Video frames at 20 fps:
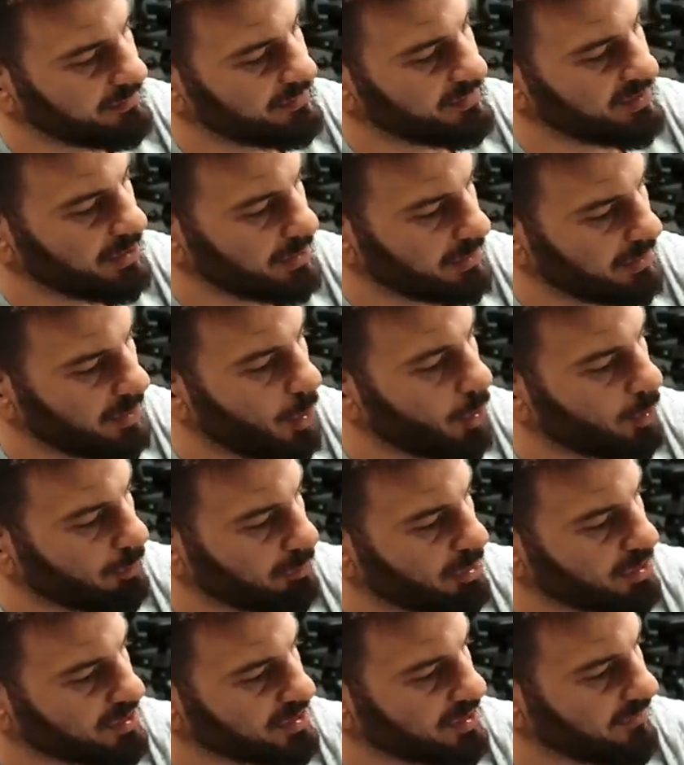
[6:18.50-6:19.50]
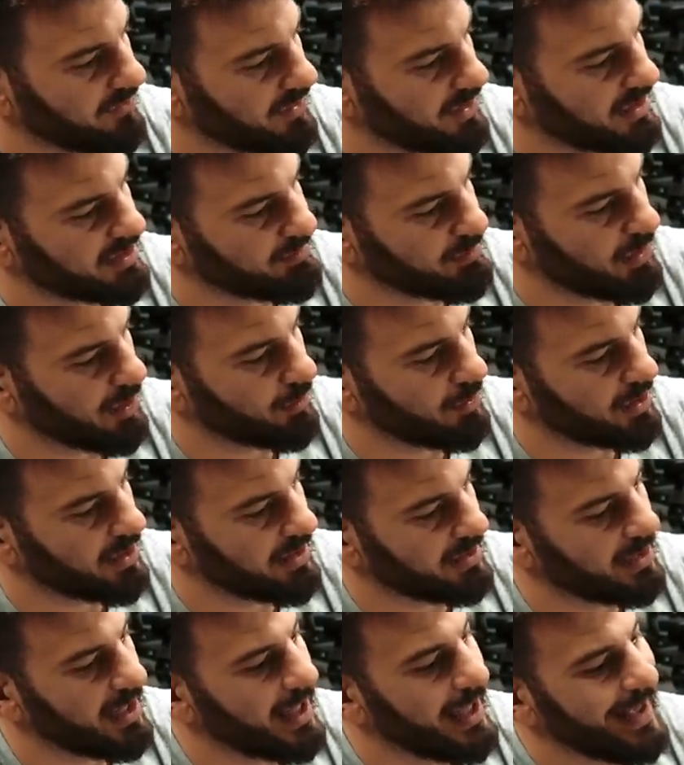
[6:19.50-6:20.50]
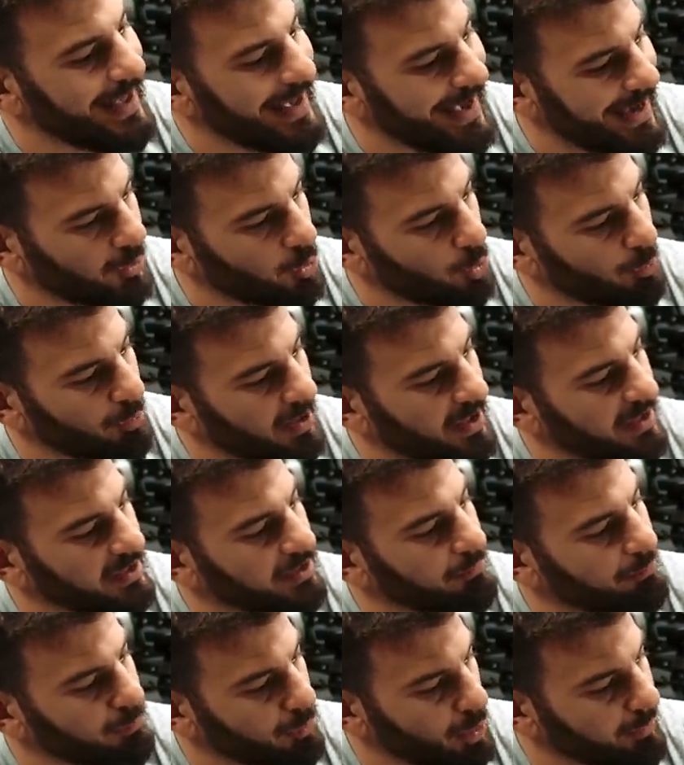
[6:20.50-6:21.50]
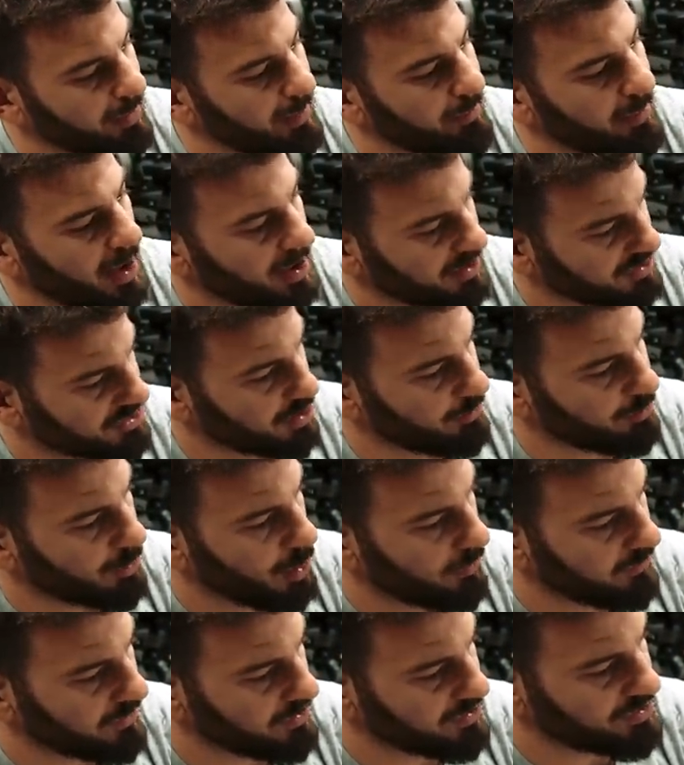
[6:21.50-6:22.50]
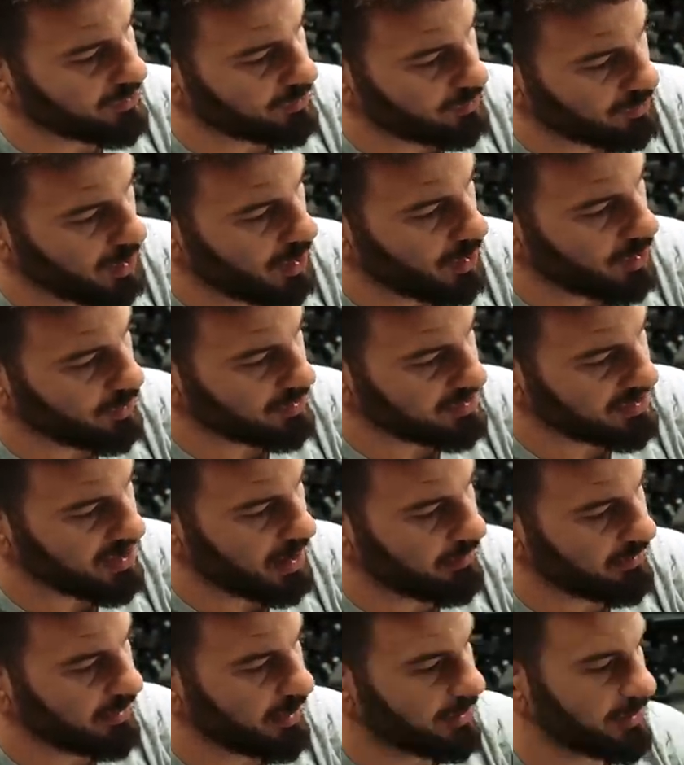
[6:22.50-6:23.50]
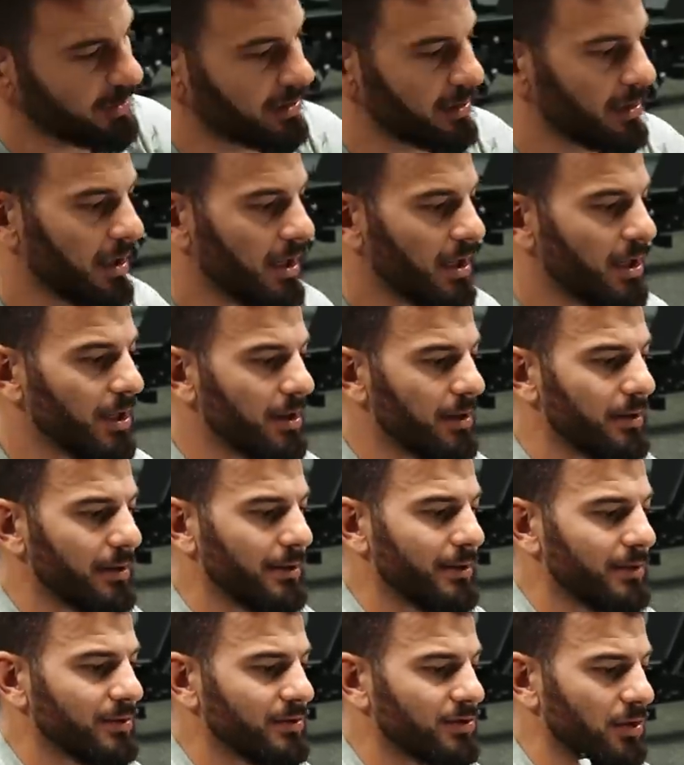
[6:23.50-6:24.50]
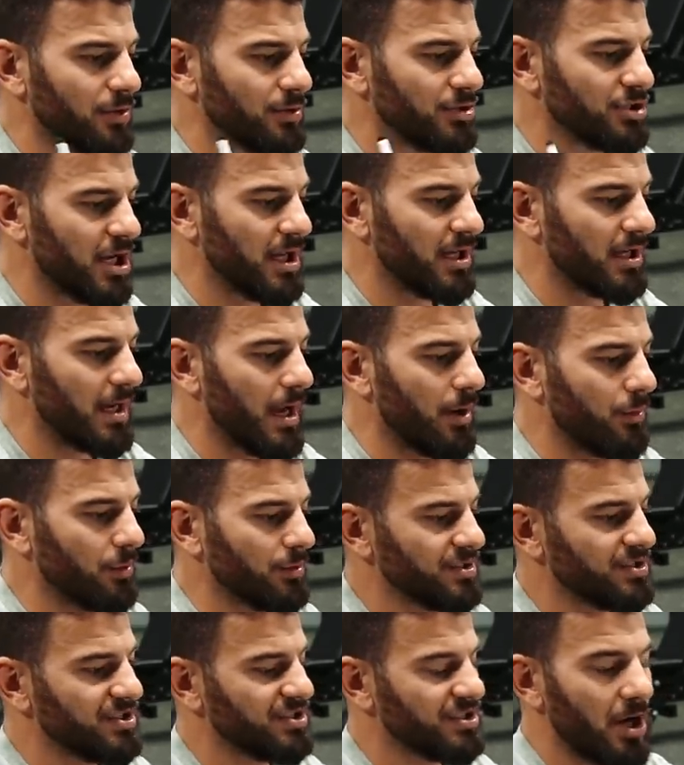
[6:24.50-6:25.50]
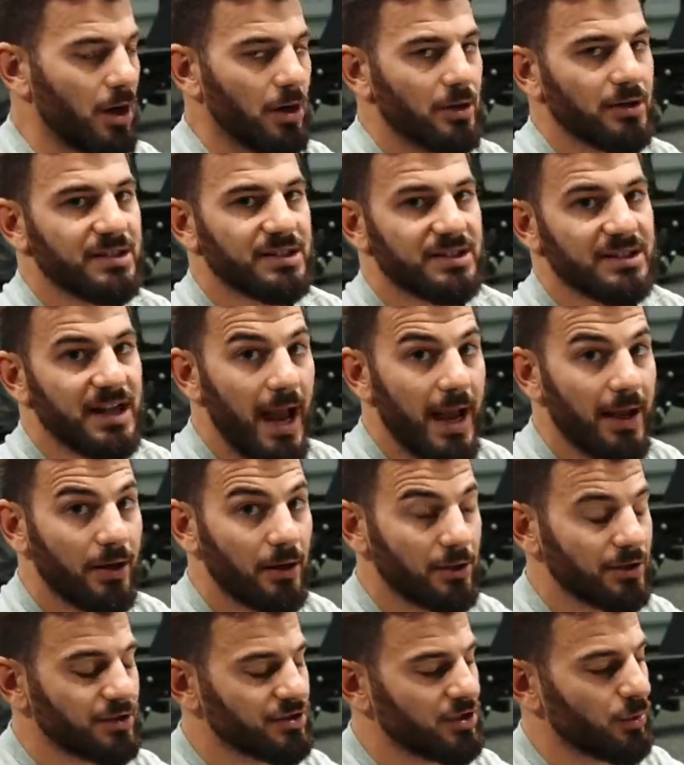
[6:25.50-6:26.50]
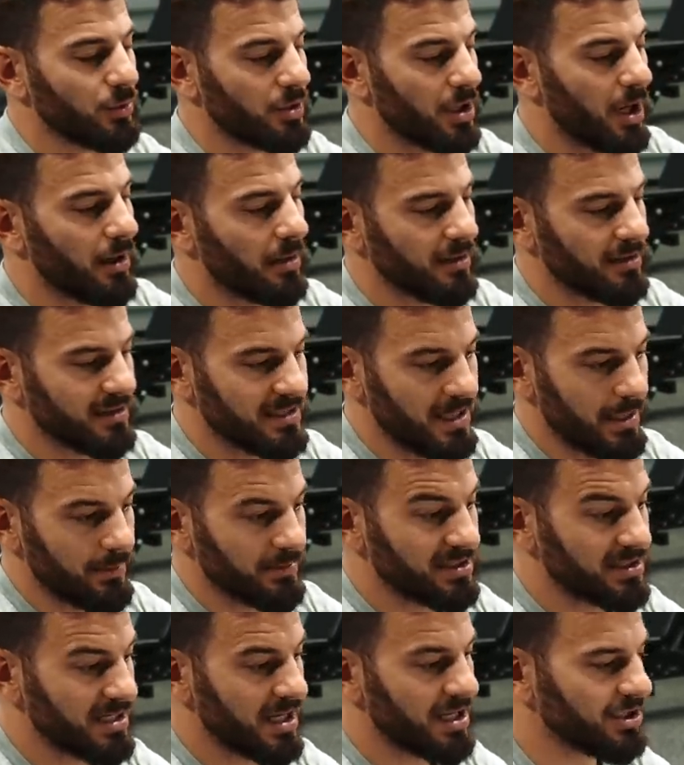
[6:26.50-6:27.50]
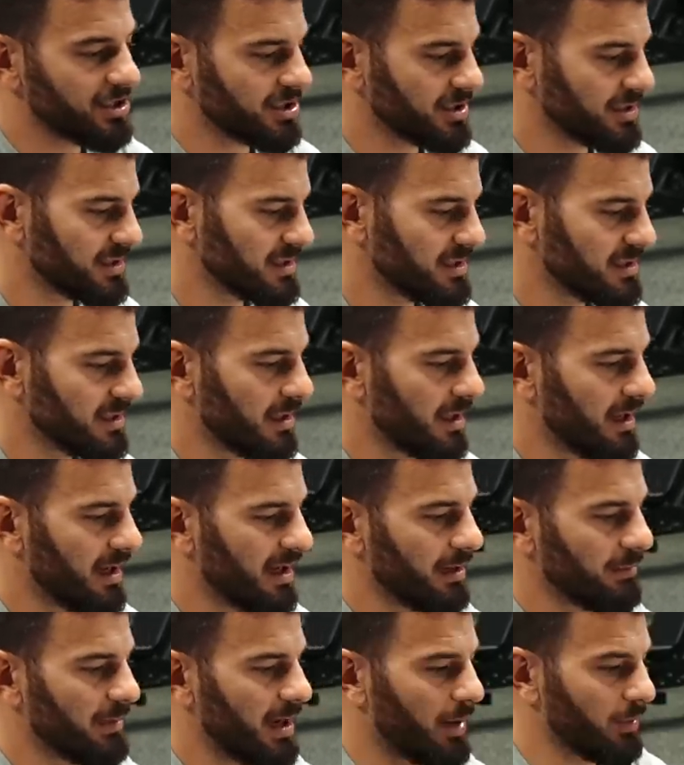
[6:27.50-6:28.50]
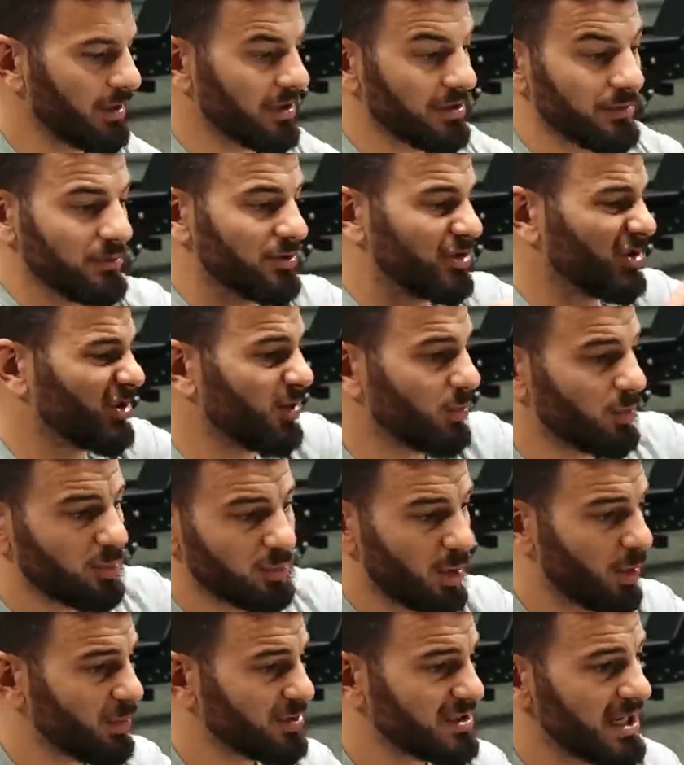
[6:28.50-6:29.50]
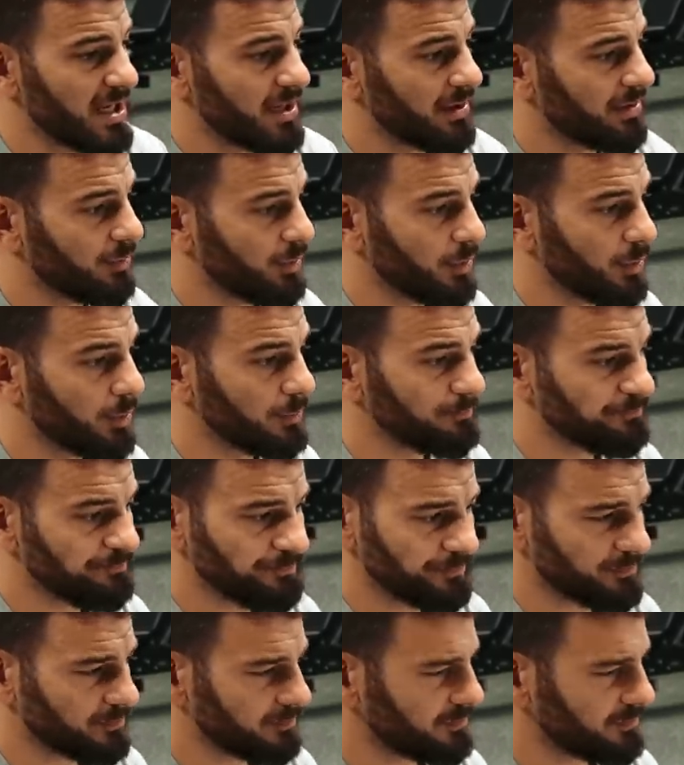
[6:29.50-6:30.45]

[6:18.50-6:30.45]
your own personal fitness, but we're hitting echo bike, burpee box jump overs, row, double under. So Jake and I will start staggered, so we're not on the same stations. And we can just go rotate through